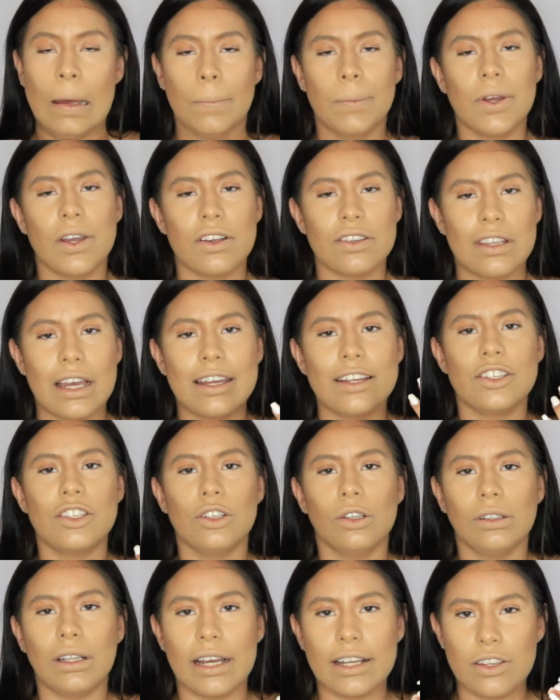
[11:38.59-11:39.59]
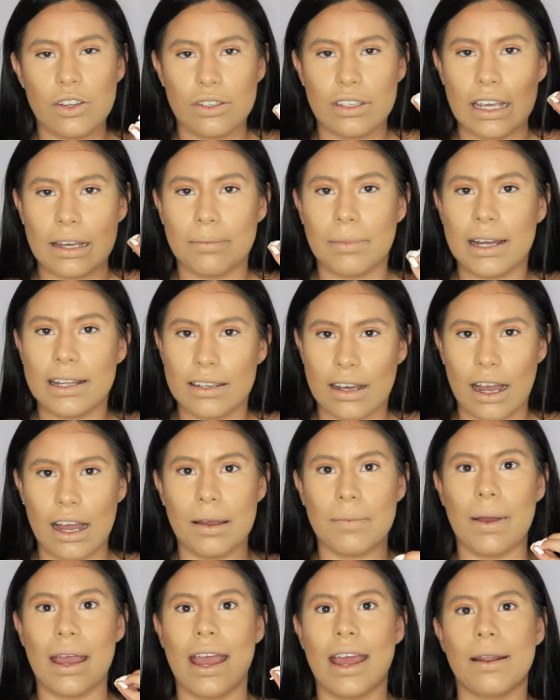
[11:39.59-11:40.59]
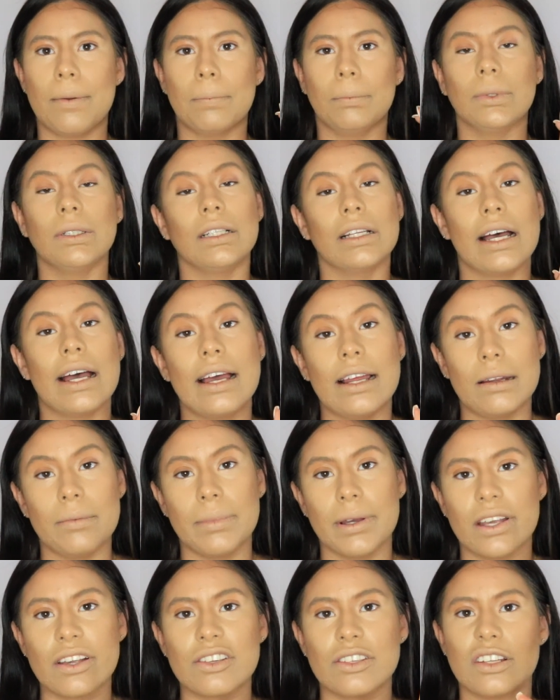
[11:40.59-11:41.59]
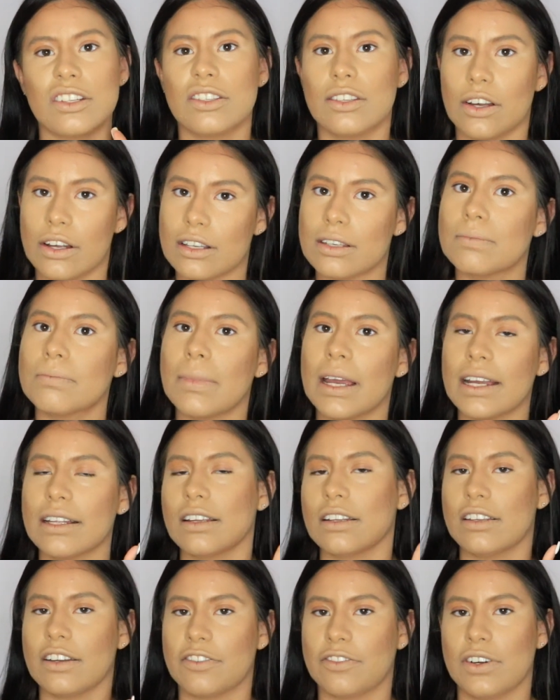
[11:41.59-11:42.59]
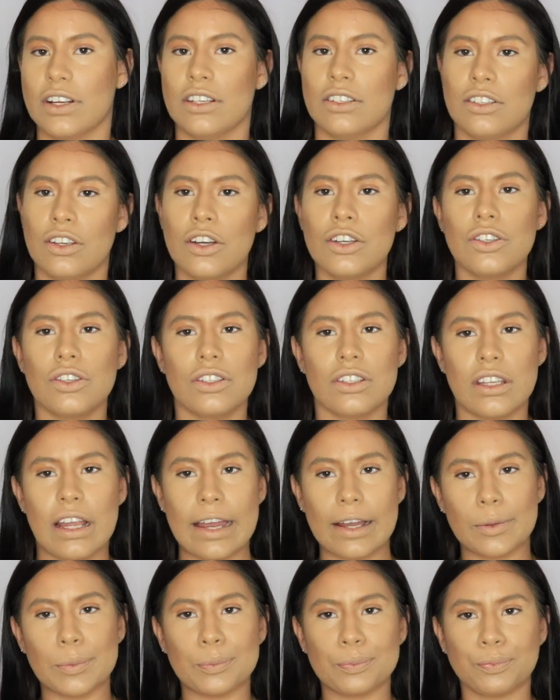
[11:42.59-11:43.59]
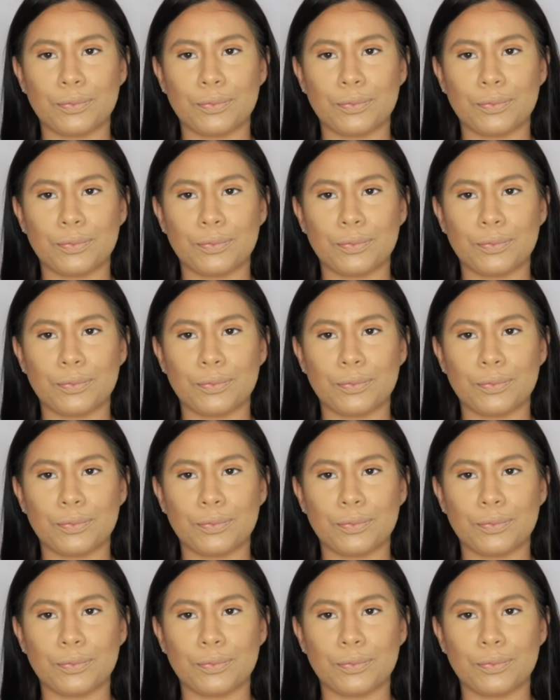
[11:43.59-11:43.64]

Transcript: Because I do like to take my time and blend because it does make the difference. So I'm just like,